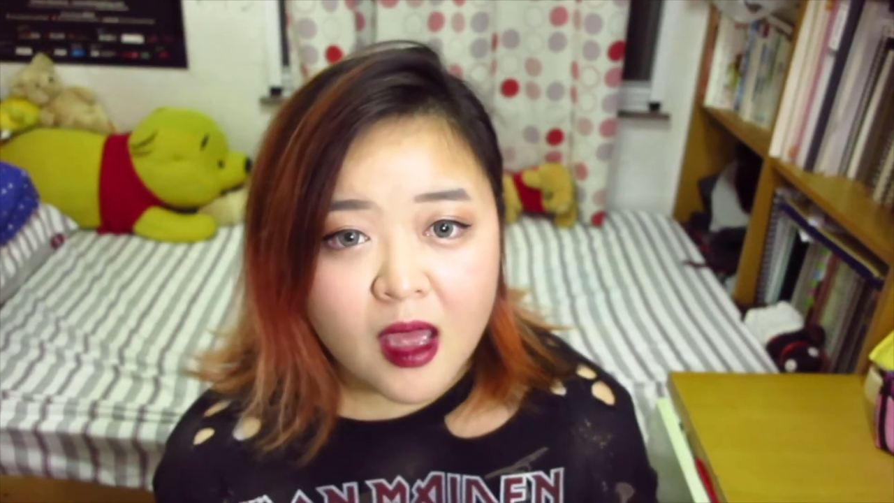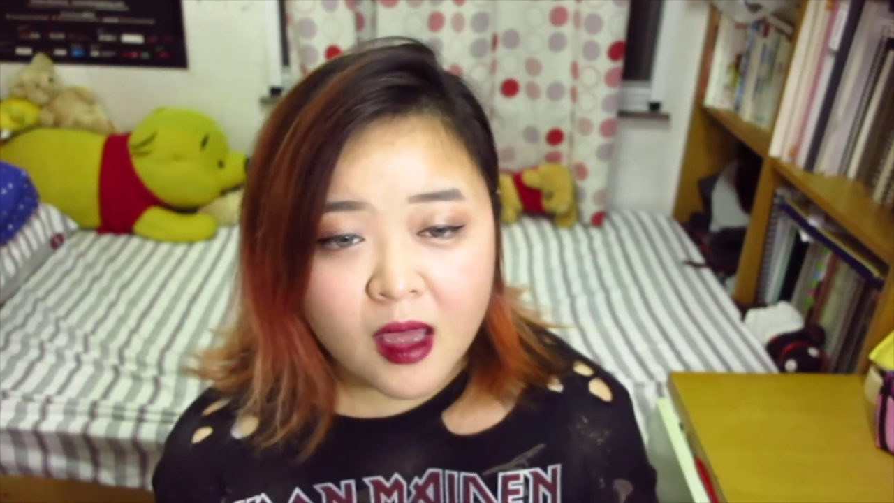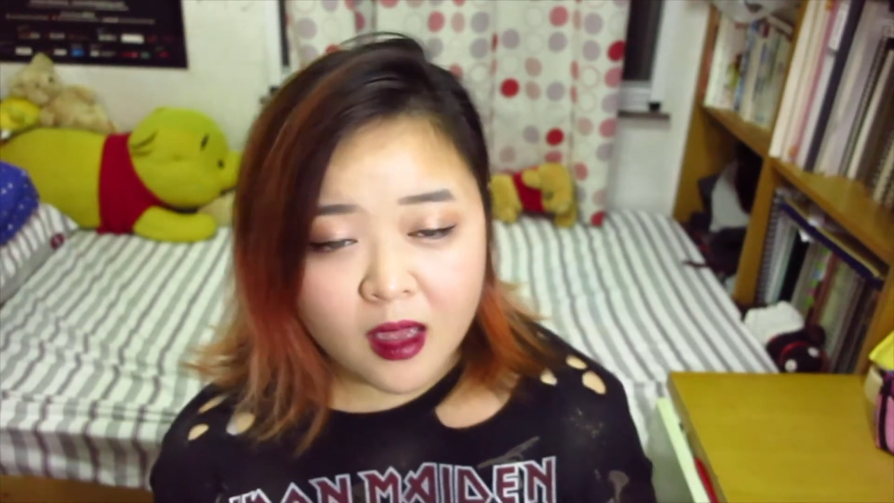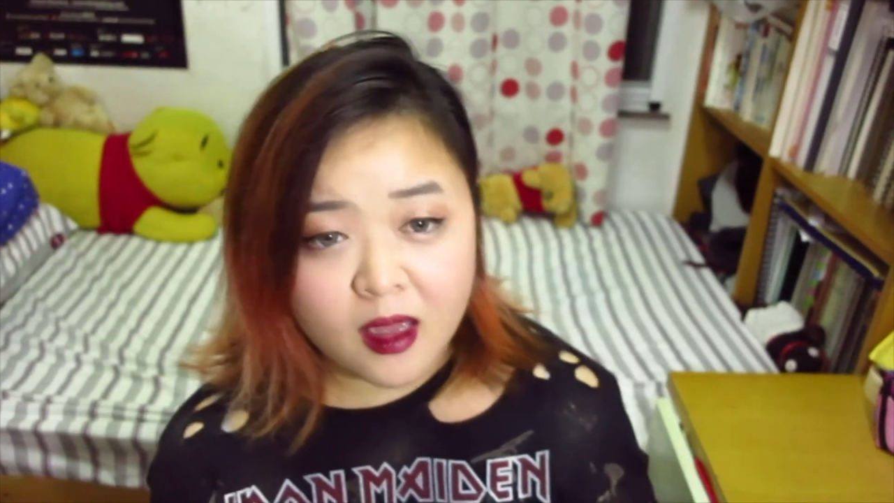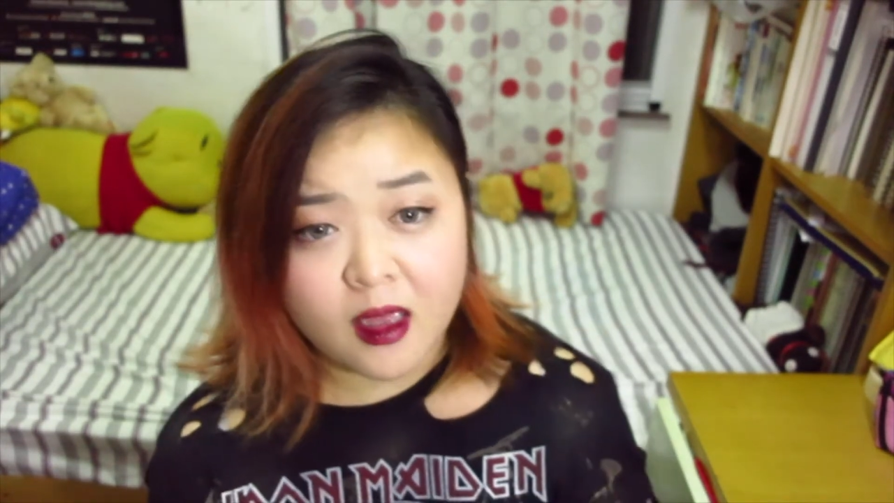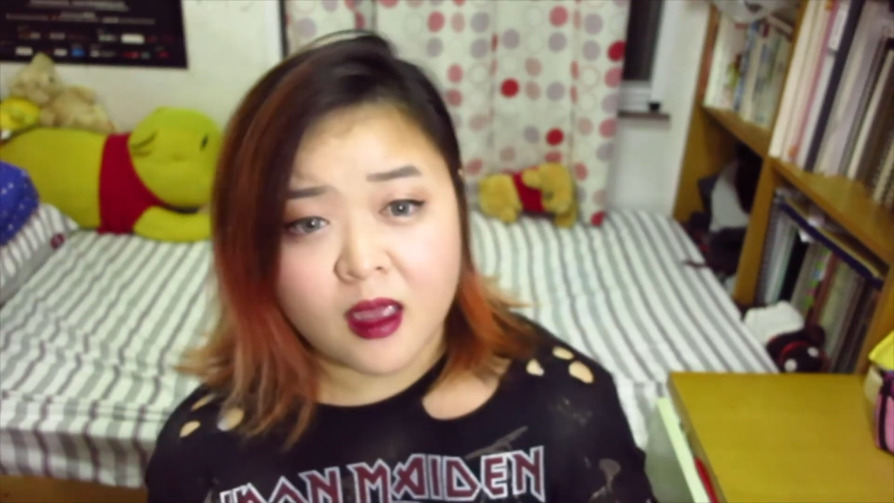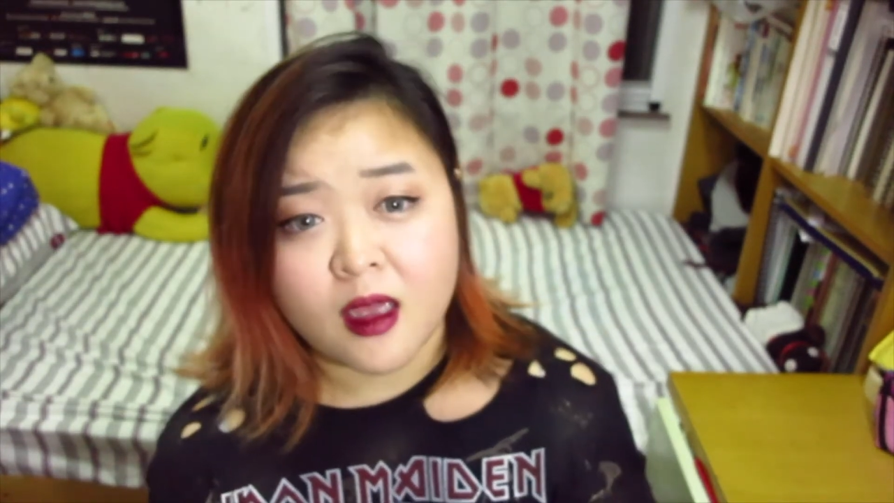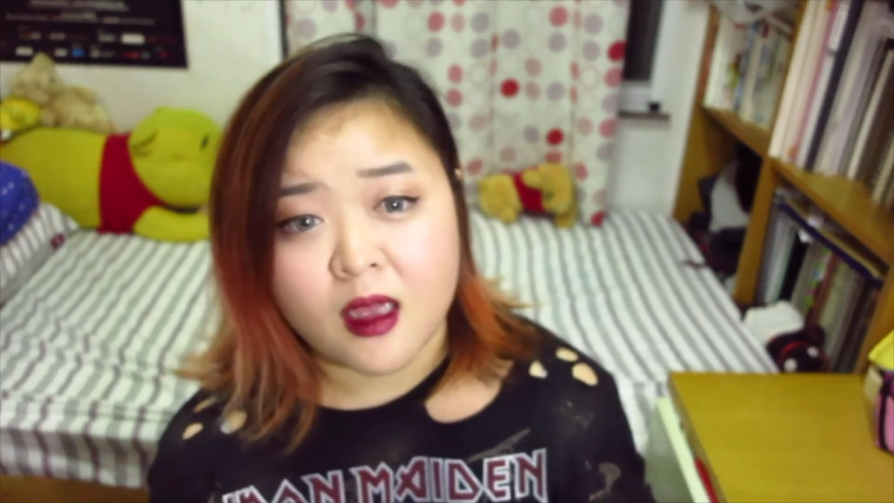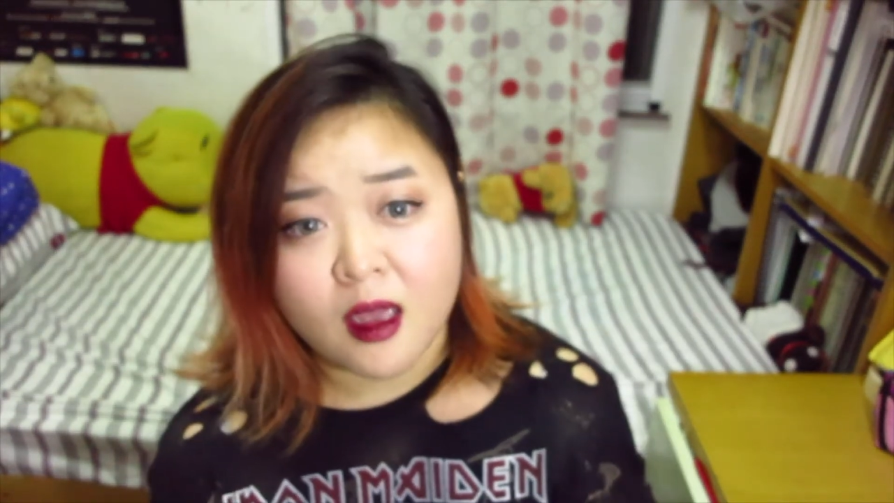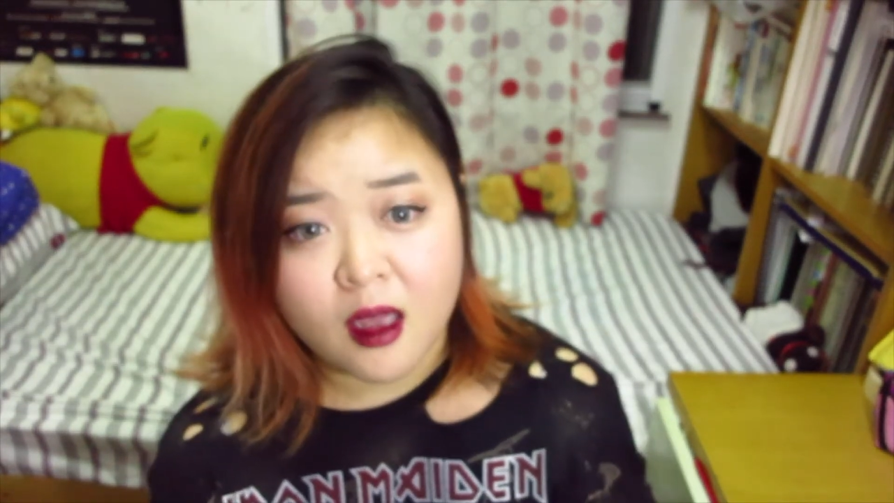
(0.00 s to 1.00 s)

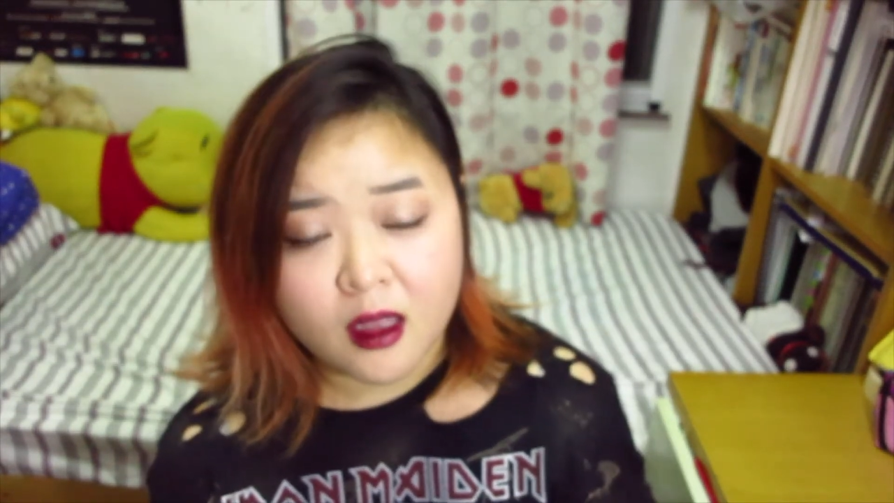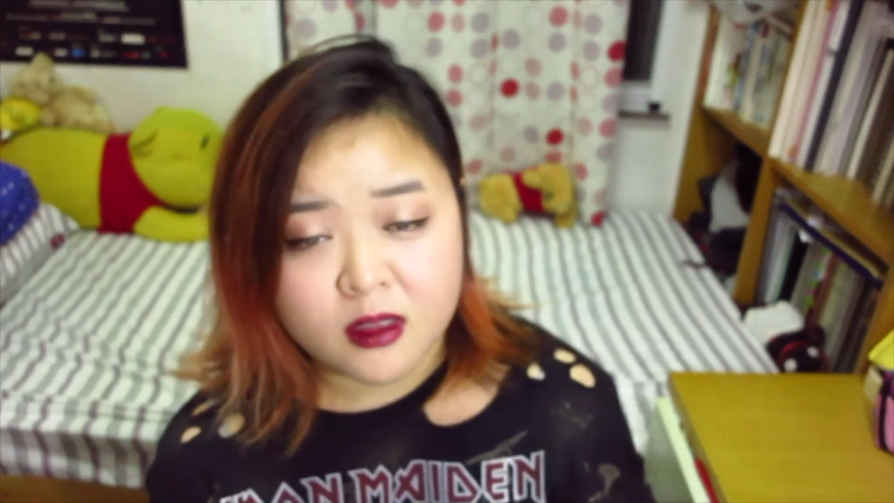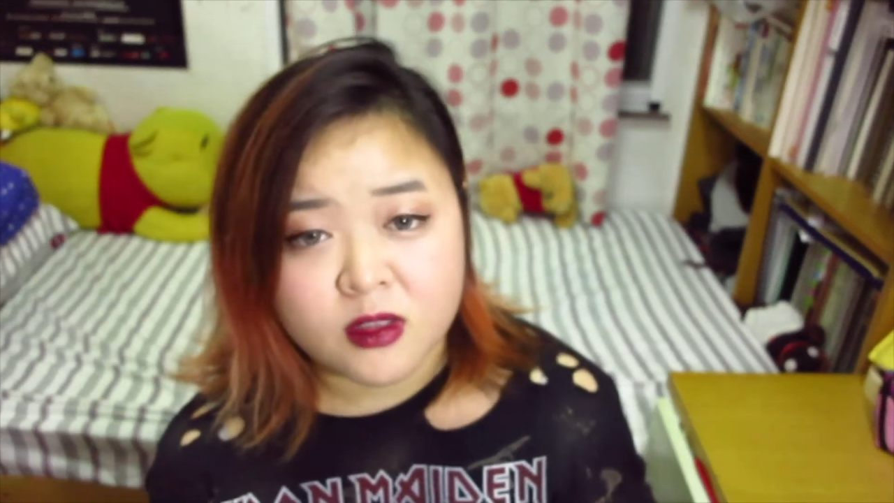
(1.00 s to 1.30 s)
I had